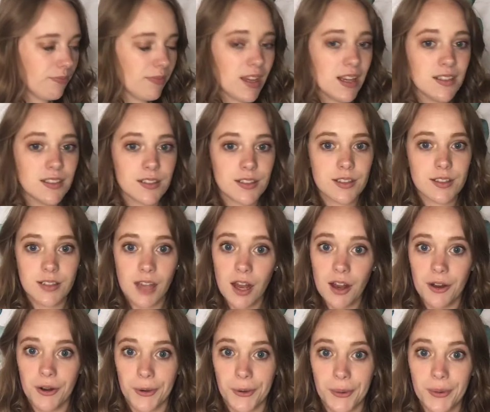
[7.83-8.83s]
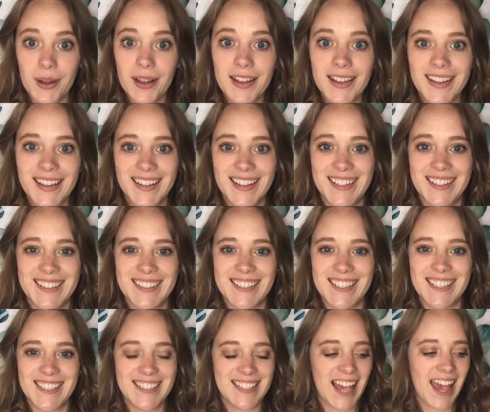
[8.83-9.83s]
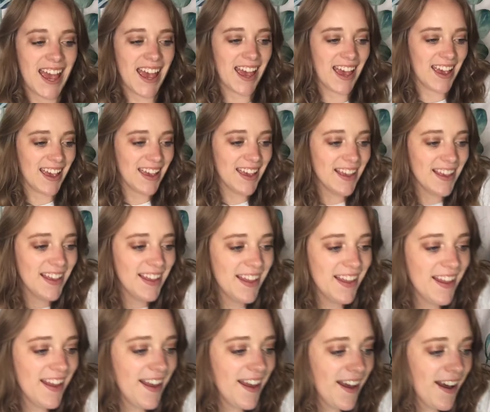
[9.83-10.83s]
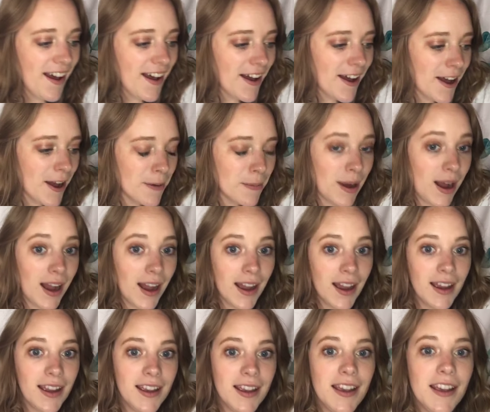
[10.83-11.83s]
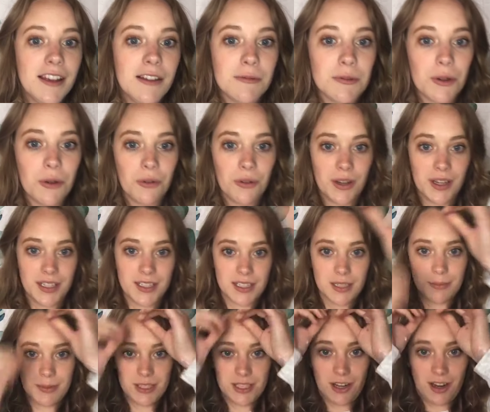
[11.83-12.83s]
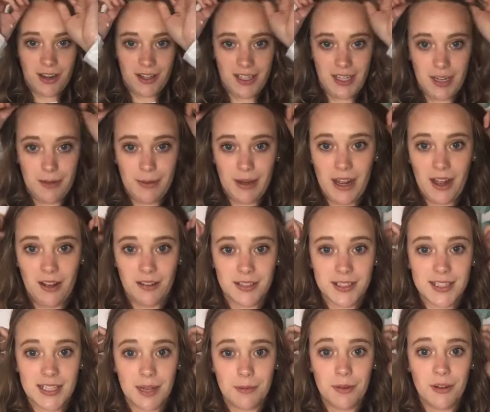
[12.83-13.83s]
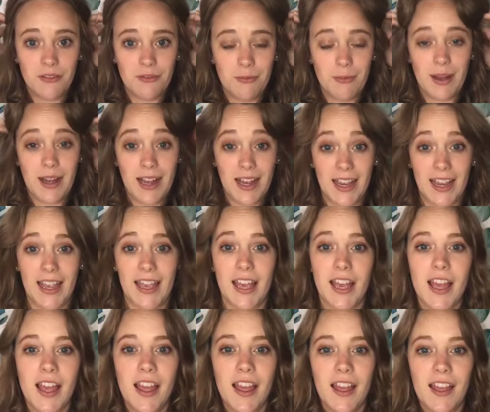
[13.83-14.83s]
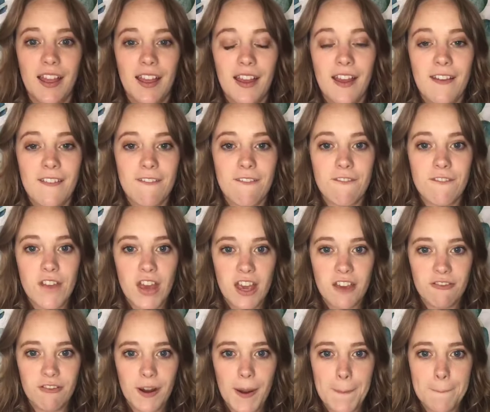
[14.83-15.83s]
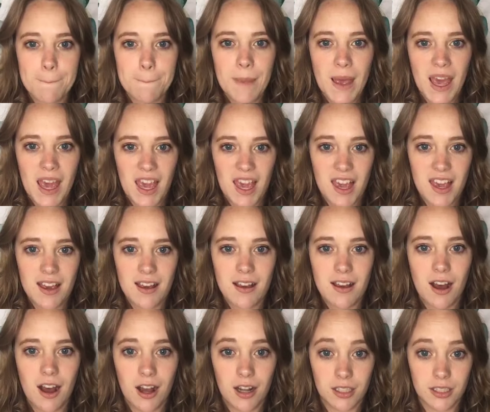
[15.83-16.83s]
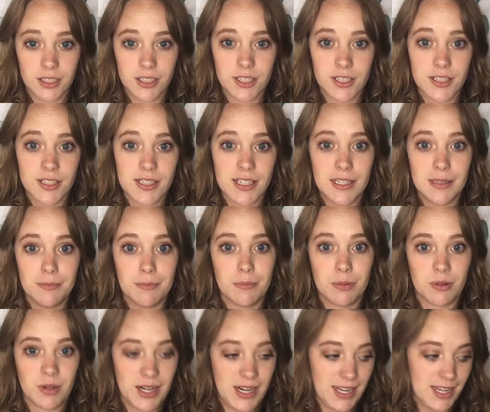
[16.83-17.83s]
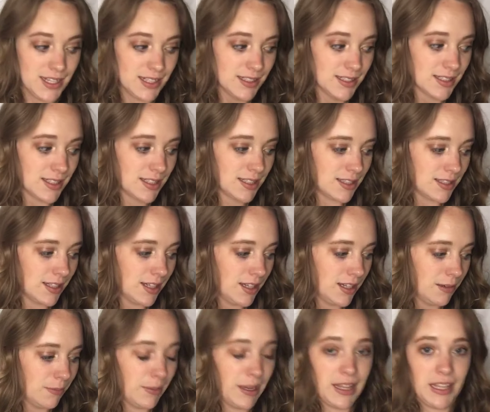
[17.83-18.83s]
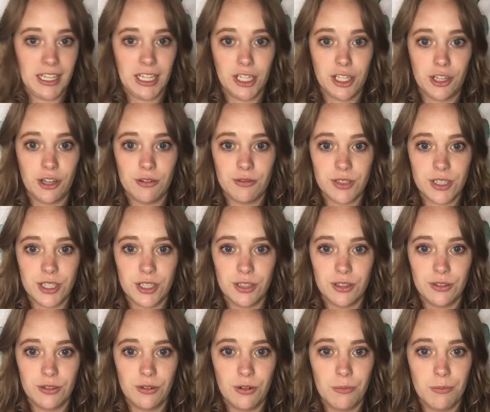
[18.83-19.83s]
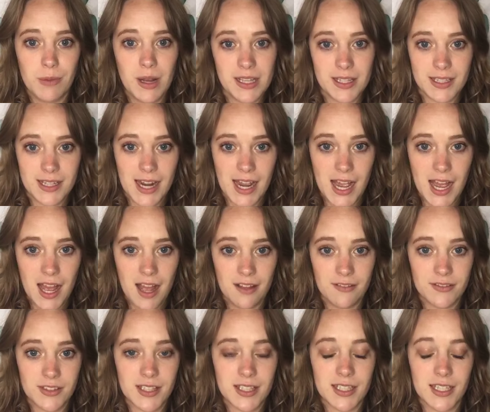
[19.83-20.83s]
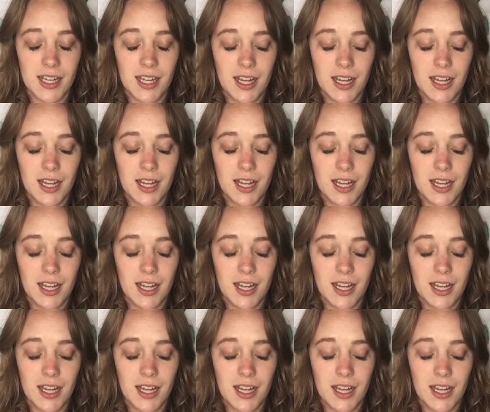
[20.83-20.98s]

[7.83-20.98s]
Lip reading: So today I am going to be talking about some of my favorite paint colors and brands. My go-to must-haves.